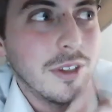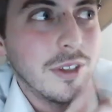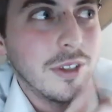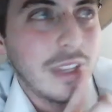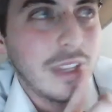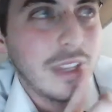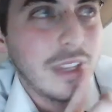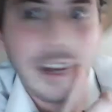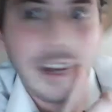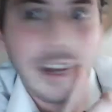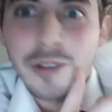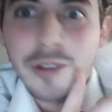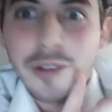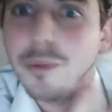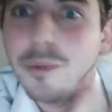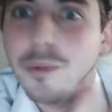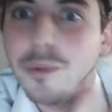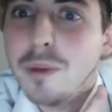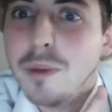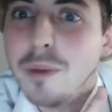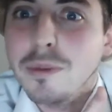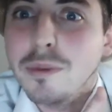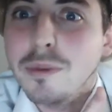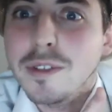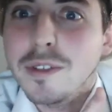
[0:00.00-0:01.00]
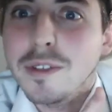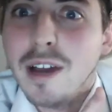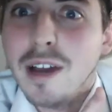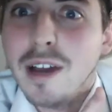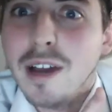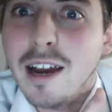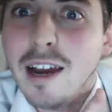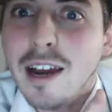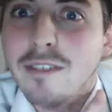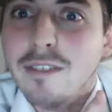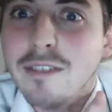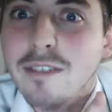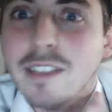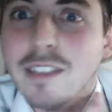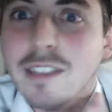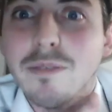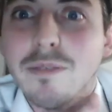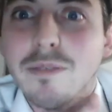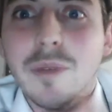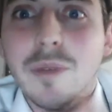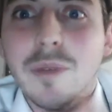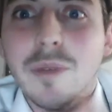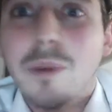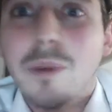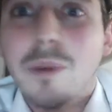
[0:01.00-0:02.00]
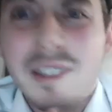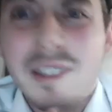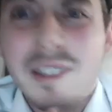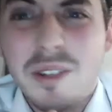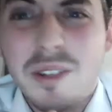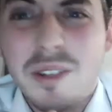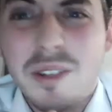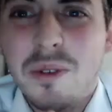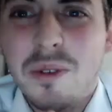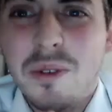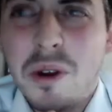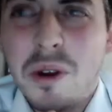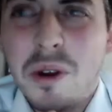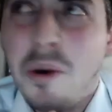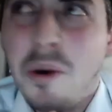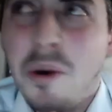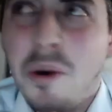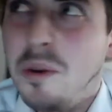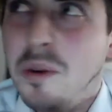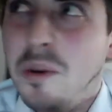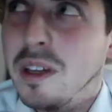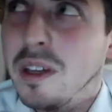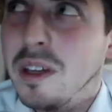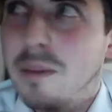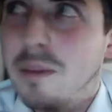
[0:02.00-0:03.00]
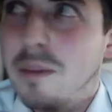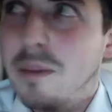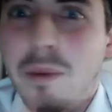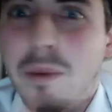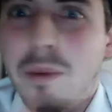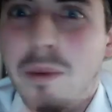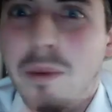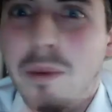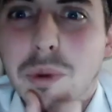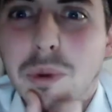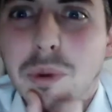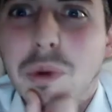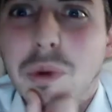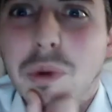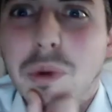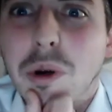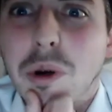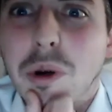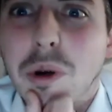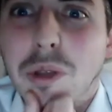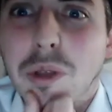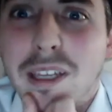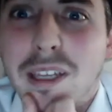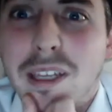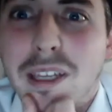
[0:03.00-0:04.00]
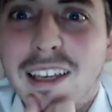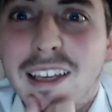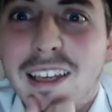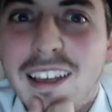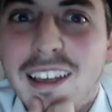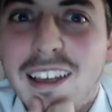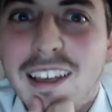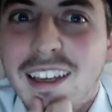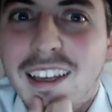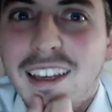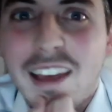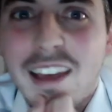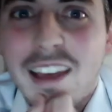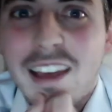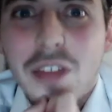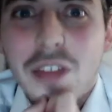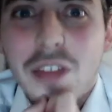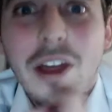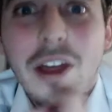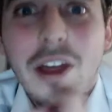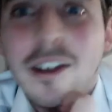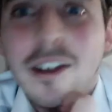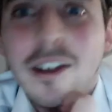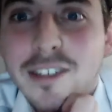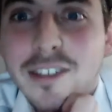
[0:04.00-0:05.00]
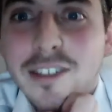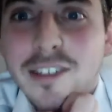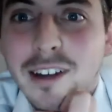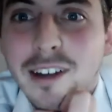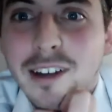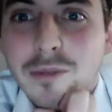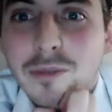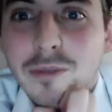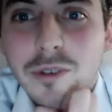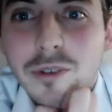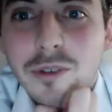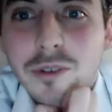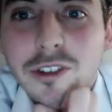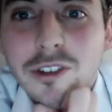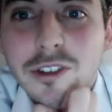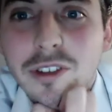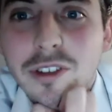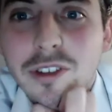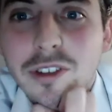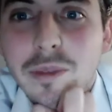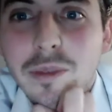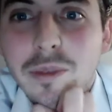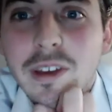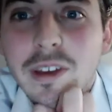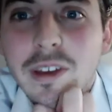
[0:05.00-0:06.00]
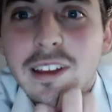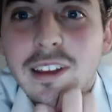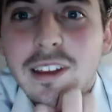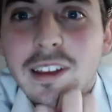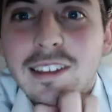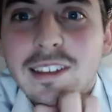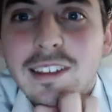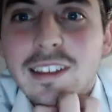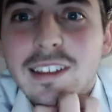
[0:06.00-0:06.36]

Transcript: like other people's lives, even people I don't know, like people who are like 1,000 times richer than me. And it's like,